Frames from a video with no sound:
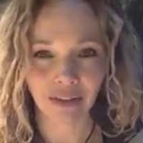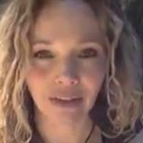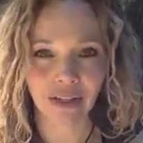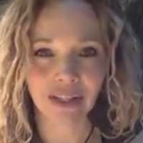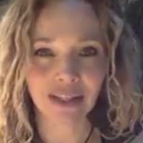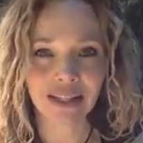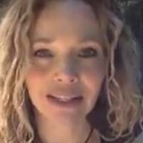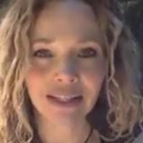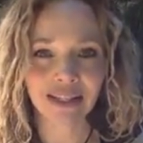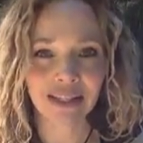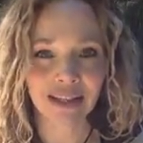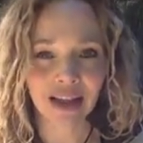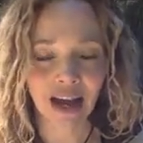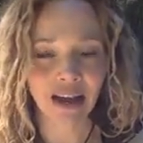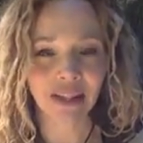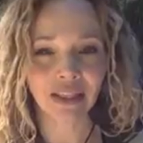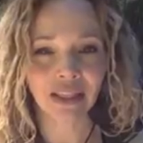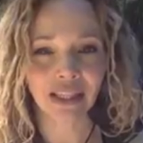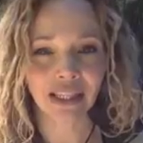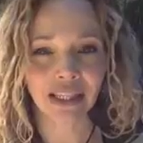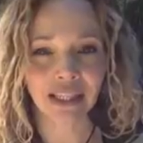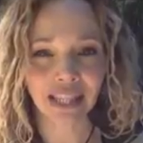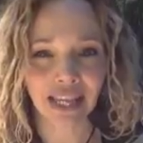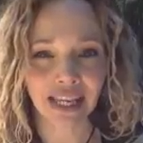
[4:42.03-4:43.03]
This is not
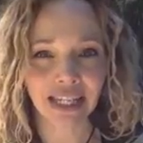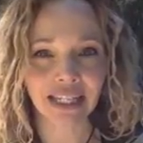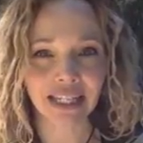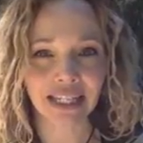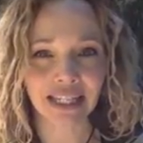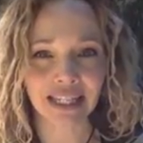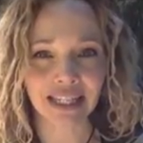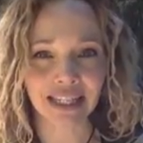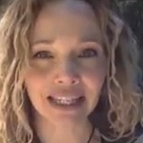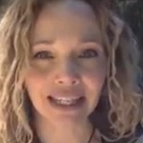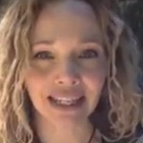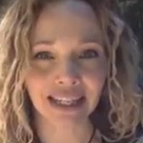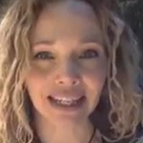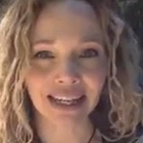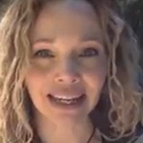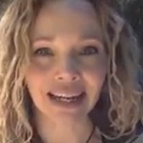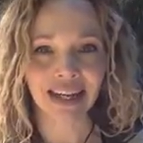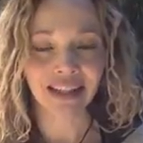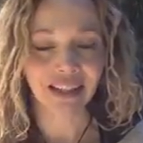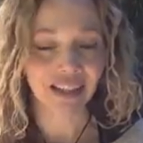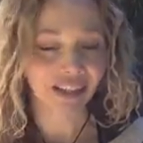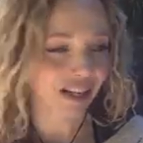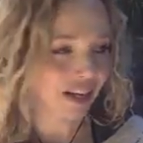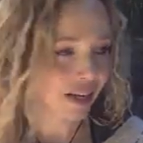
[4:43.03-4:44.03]
the legacy
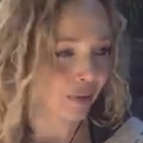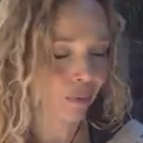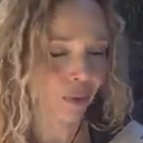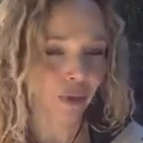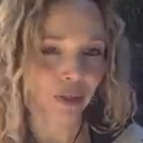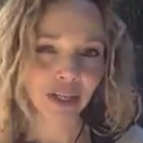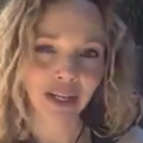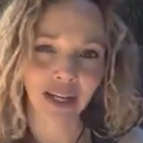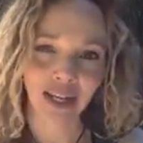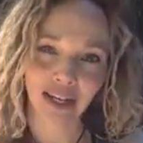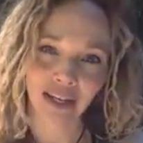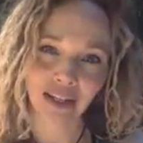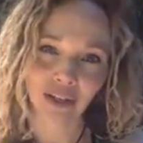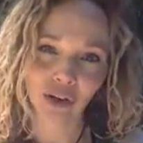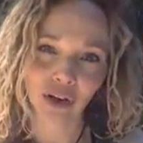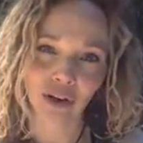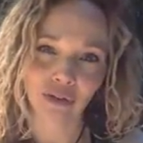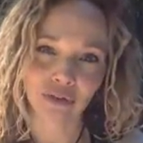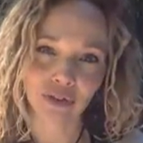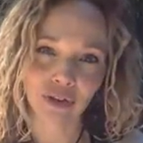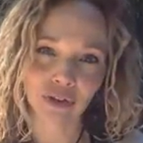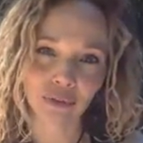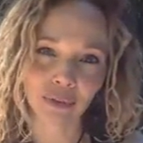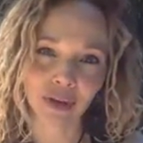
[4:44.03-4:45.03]
that I want to hand
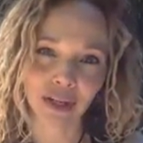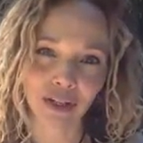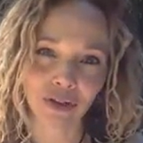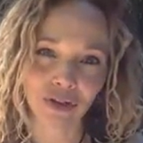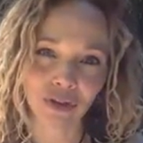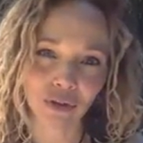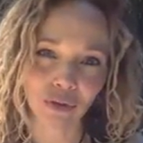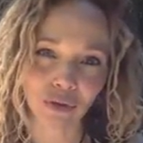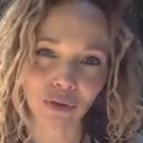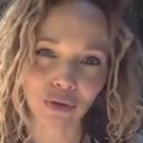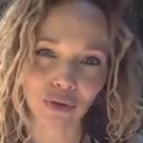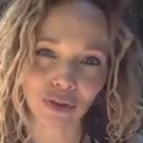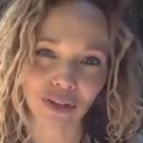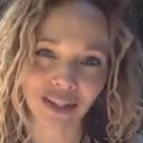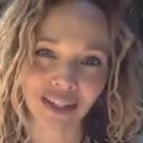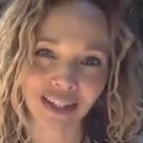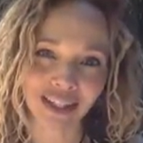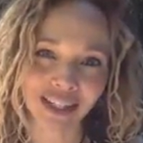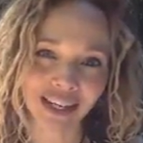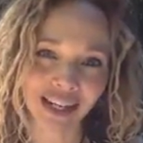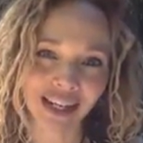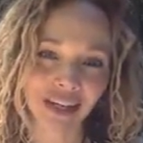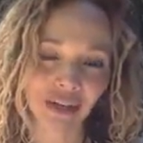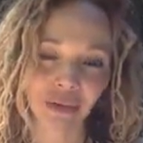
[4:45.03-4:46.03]
off to my children,
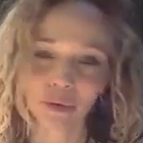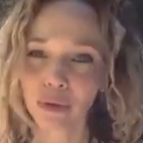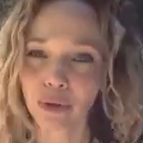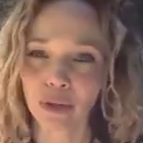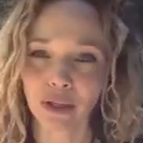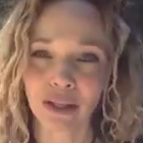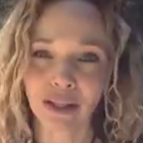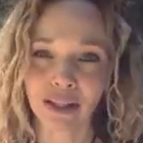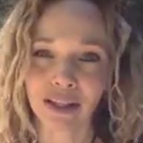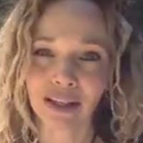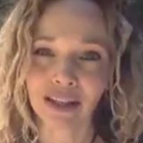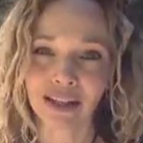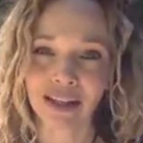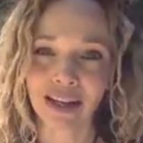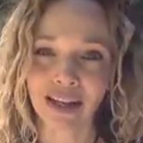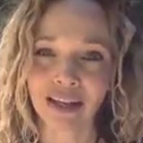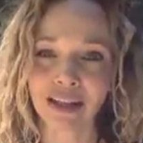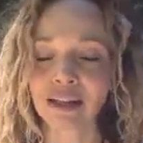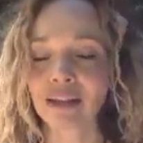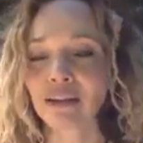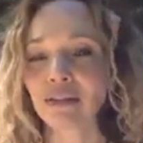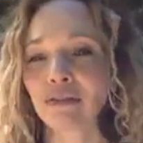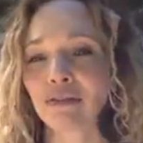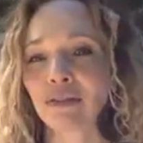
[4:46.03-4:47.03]
and I don't think that
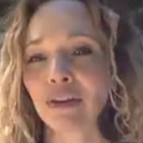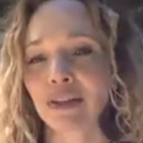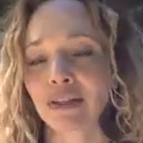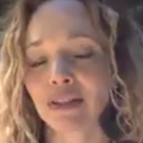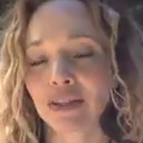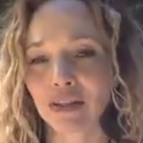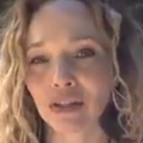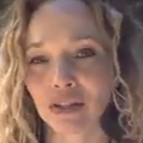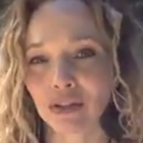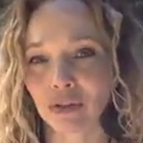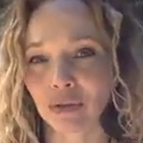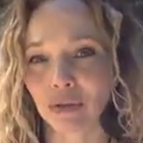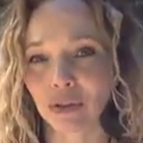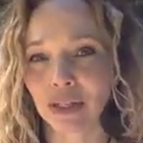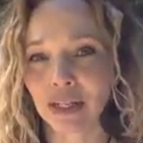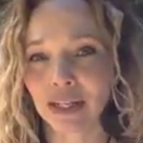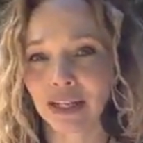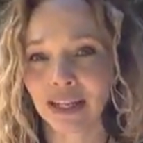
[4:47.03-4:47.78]
any of us do.